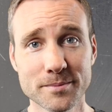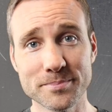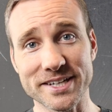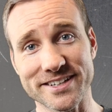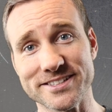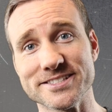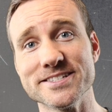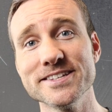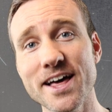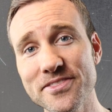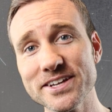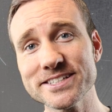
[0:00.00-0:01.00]
Because
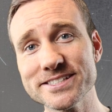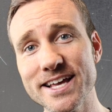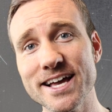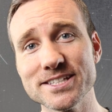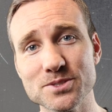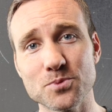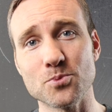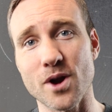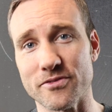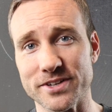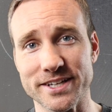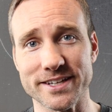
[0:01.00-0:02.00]
nothing says
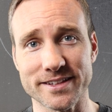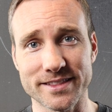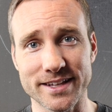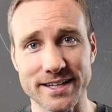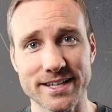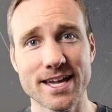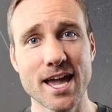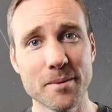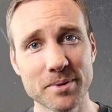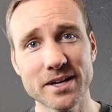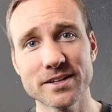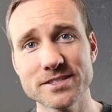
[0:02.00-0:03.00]
roughing it like
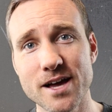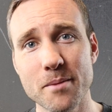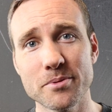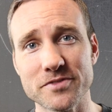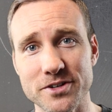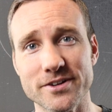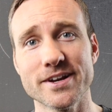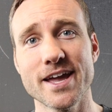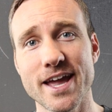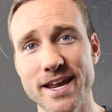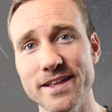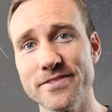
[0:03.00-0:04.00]
camping on top of your
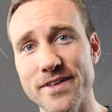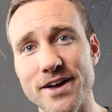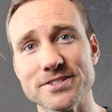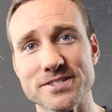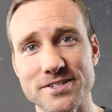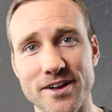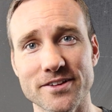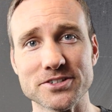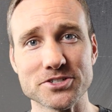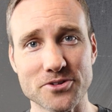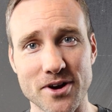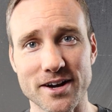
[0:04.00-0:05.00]

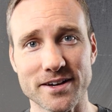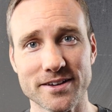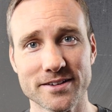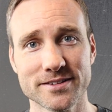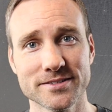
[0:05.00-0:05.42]
$80,000 truck.